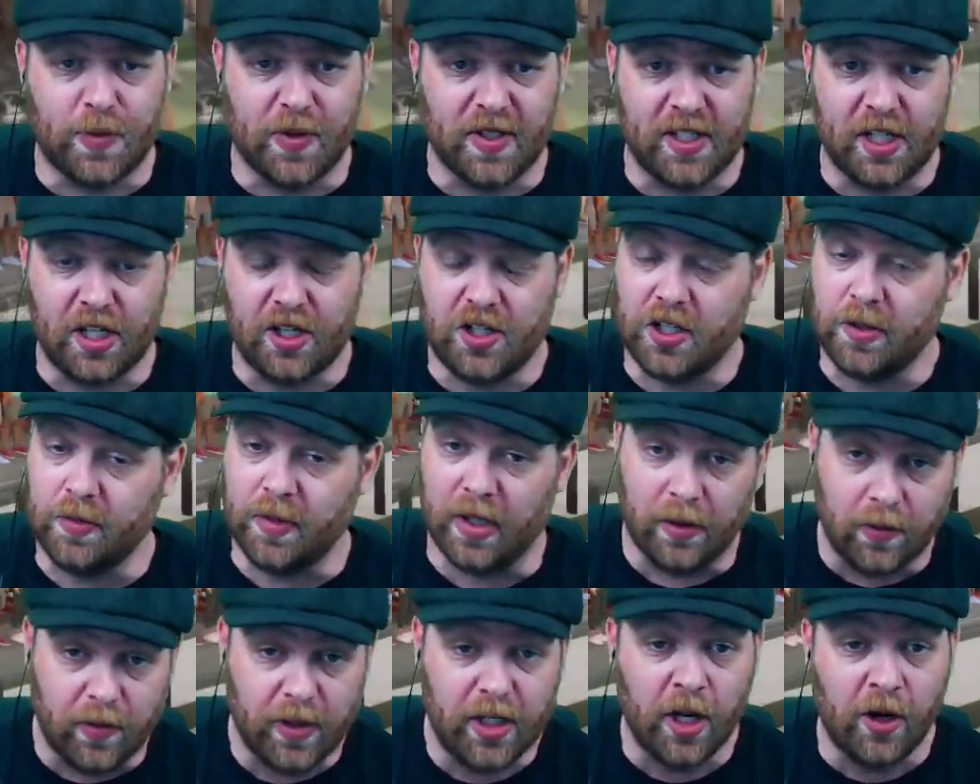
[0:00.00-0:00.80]
position,
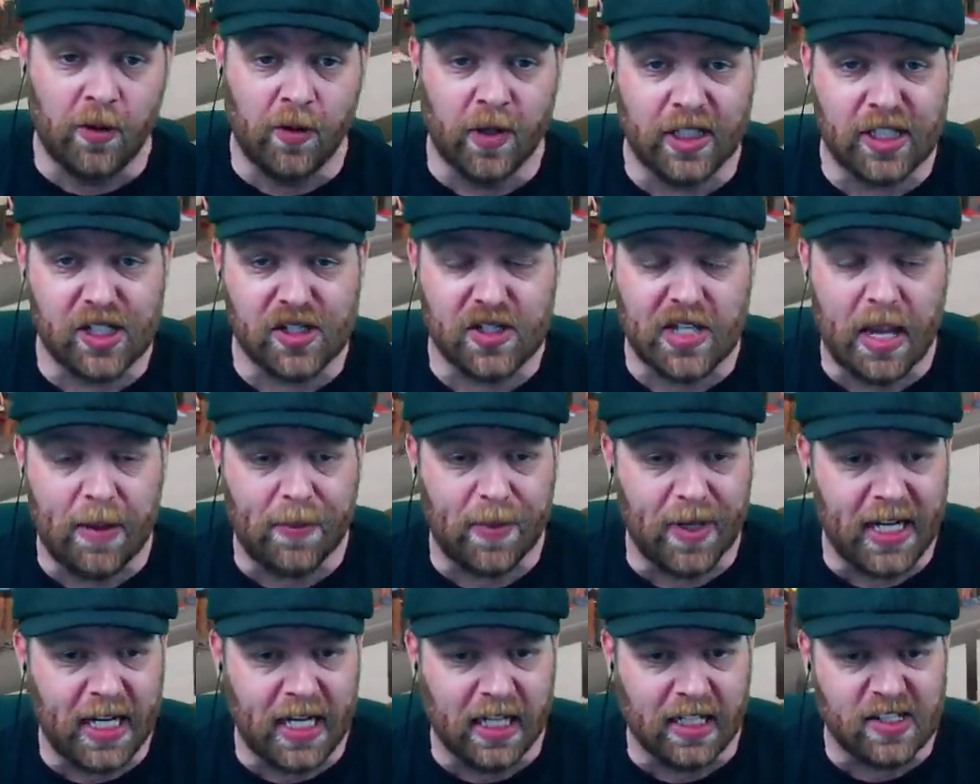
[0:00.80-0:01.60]
but we know what just
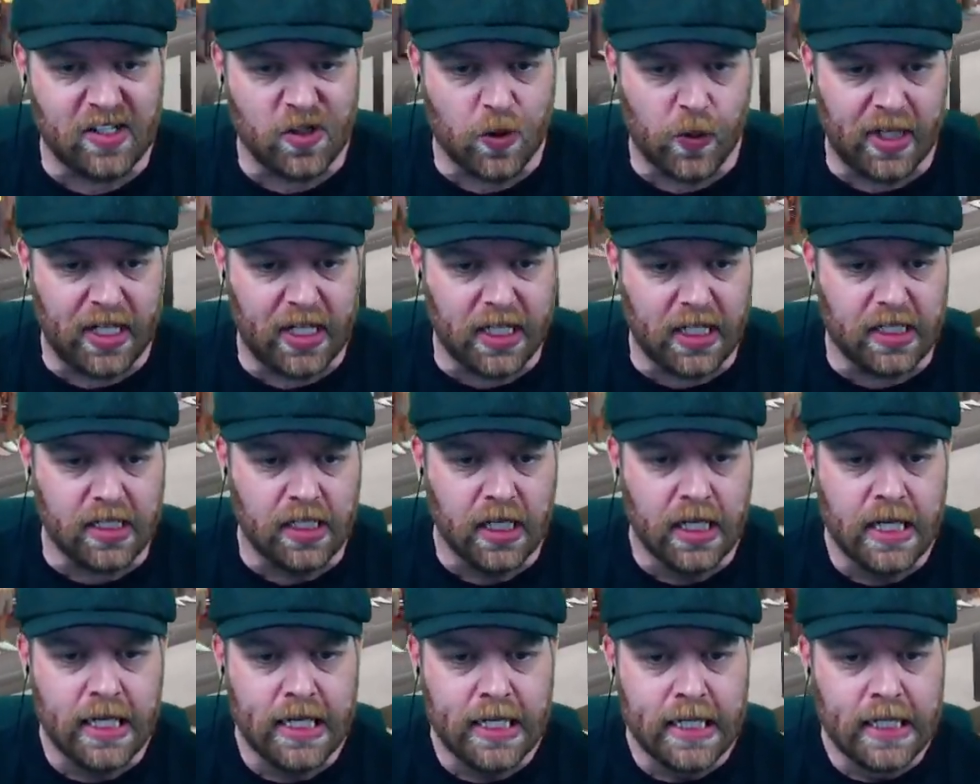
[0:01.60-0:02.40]
happened against Swindon.
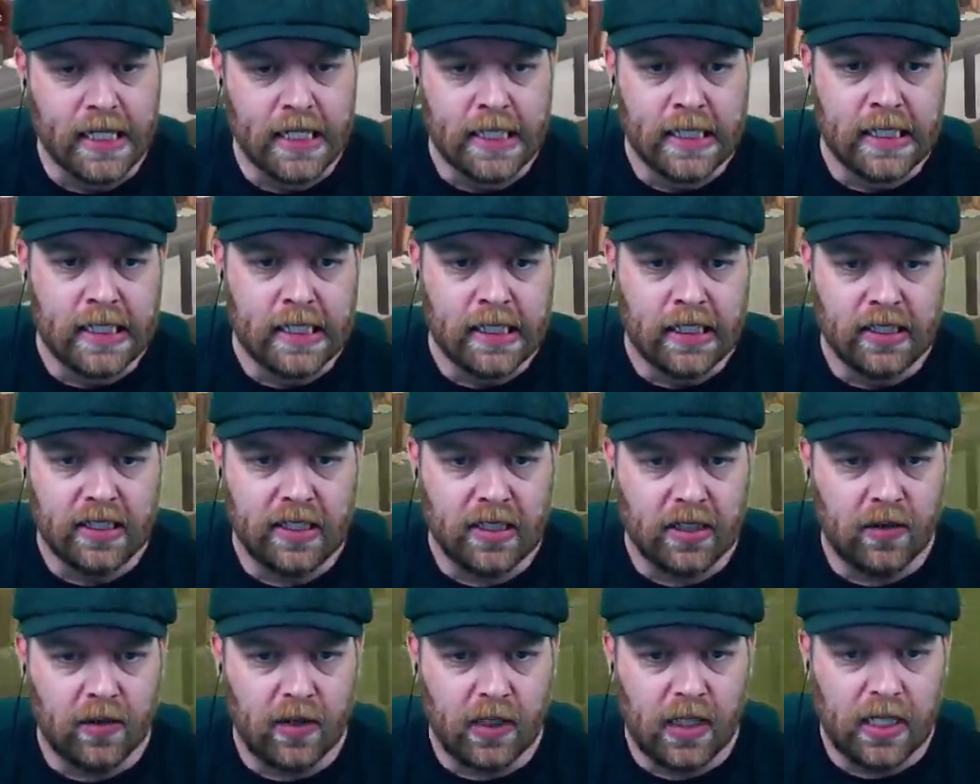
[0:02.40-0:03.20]

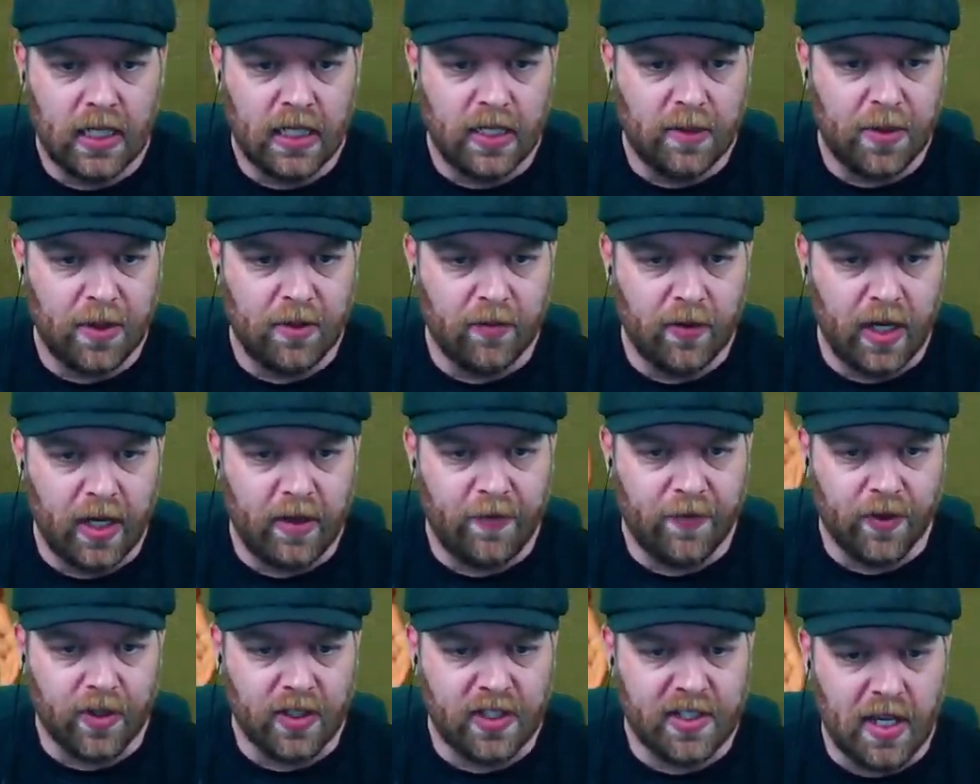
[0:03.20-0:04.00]
So be ready
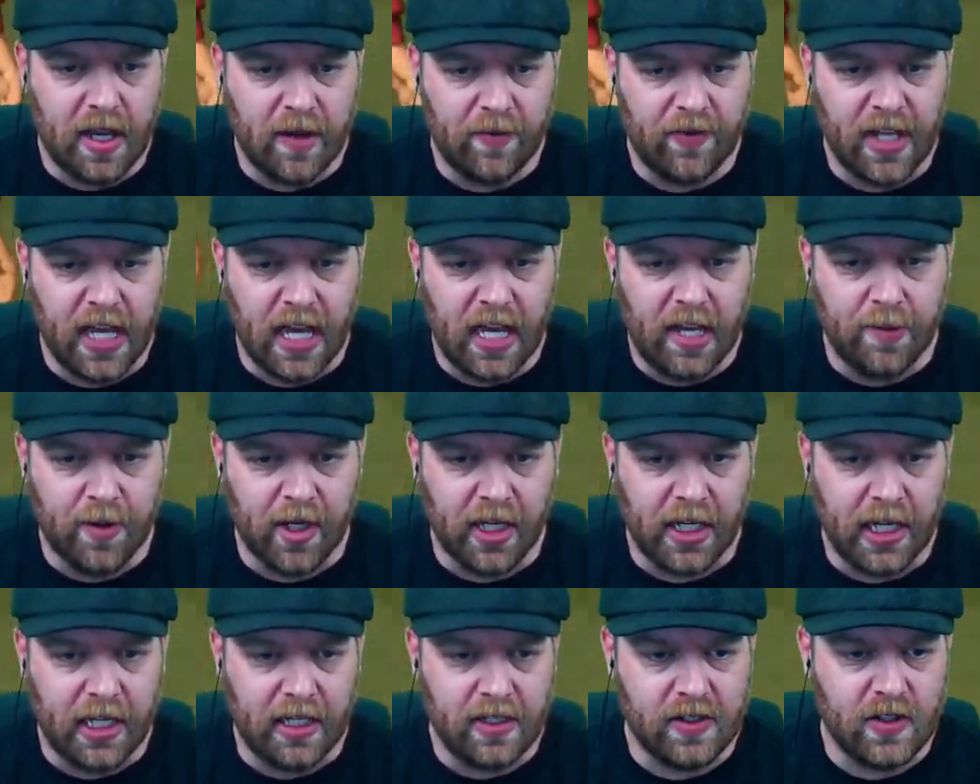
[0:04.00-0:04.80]
for a tough game,
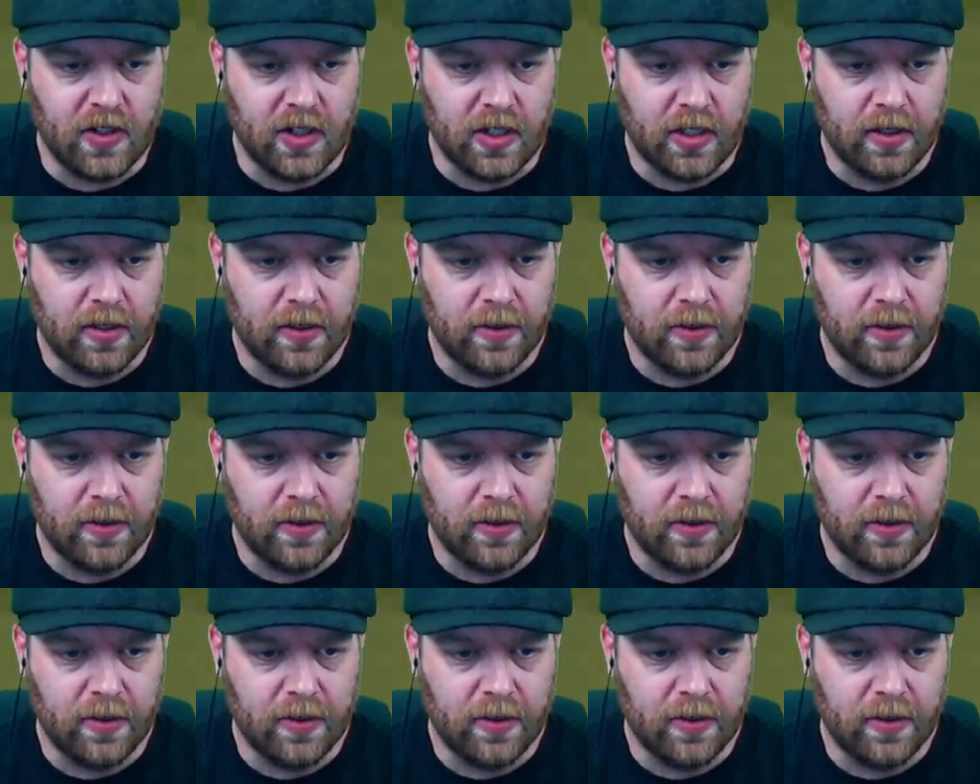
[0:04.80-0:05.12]
I guess.